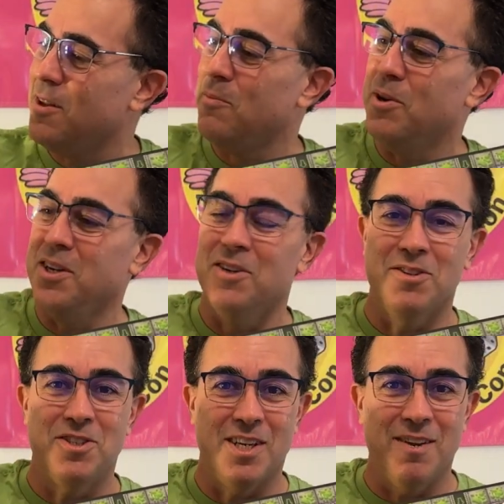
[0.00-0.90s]
Pretty
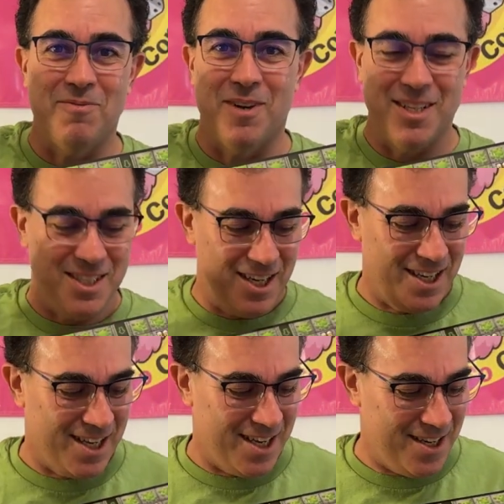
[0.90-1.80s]
good shape for
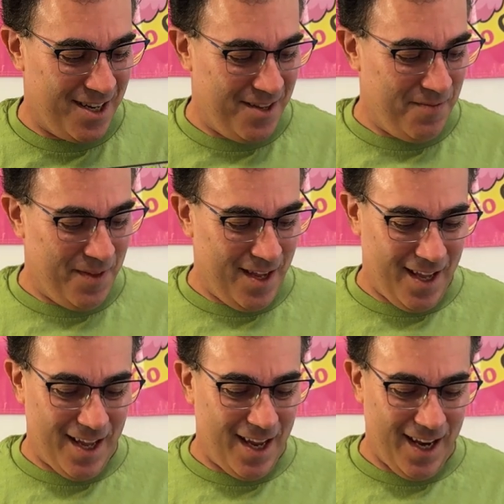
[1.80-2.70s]
1998.
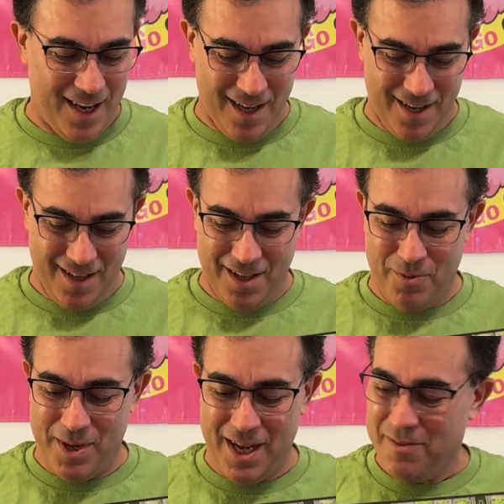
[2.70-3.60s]
And then
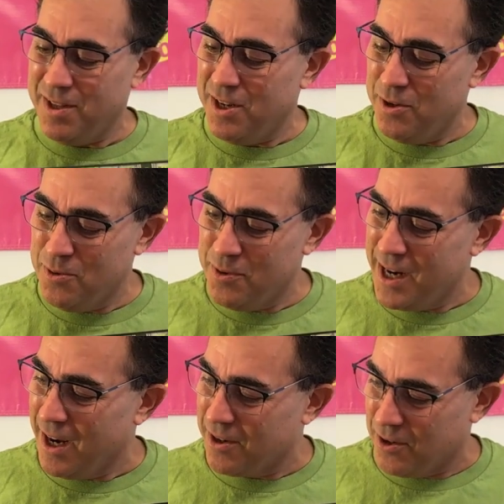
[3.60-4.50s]
we have the new
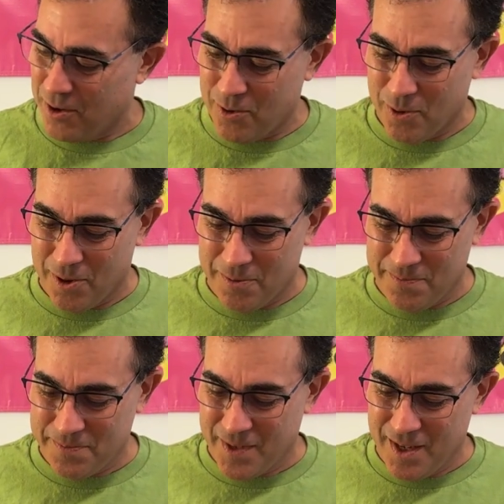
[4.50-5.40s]
Reactor Core.
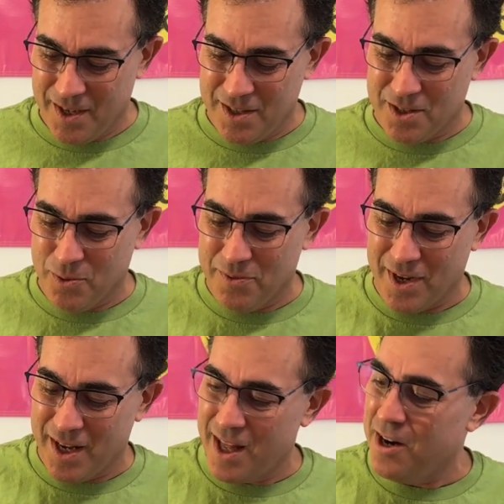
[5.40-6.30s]
So we've
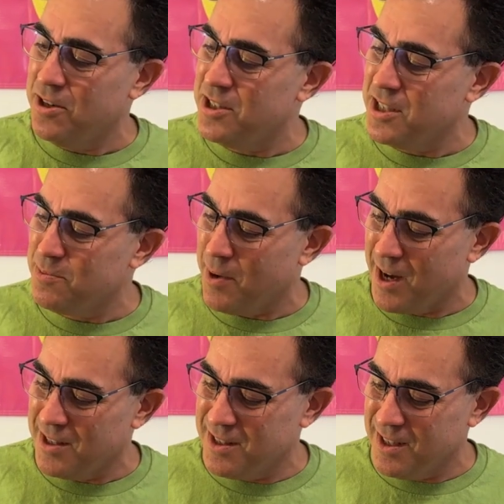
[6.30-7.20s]
got energy
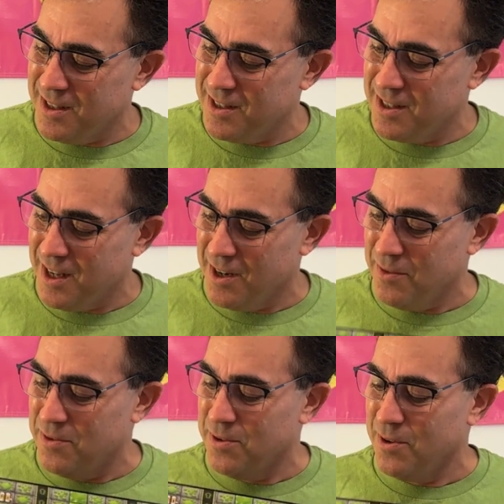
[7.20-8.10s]
spots instead
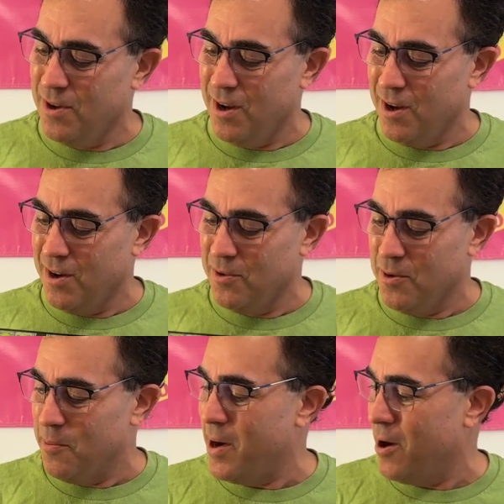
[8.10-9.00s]
of
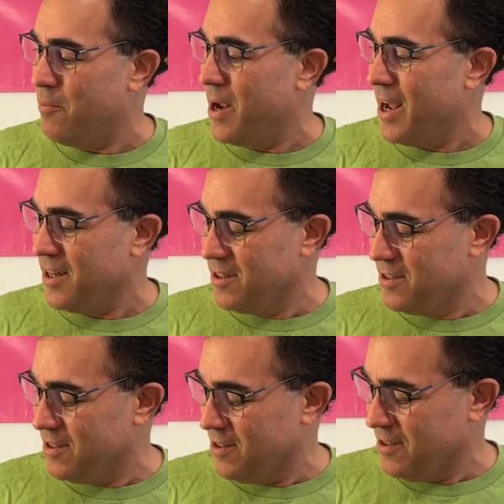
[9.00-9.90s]
repair
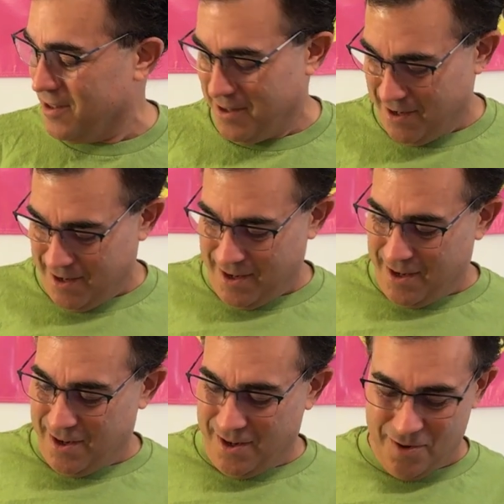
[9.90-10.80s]
pads
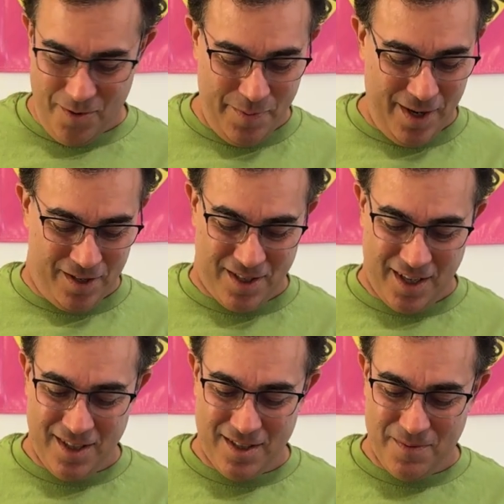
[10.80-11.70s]
or repair
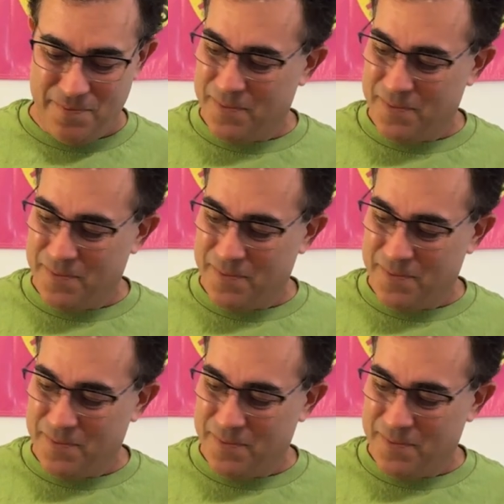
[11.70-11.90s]
sites.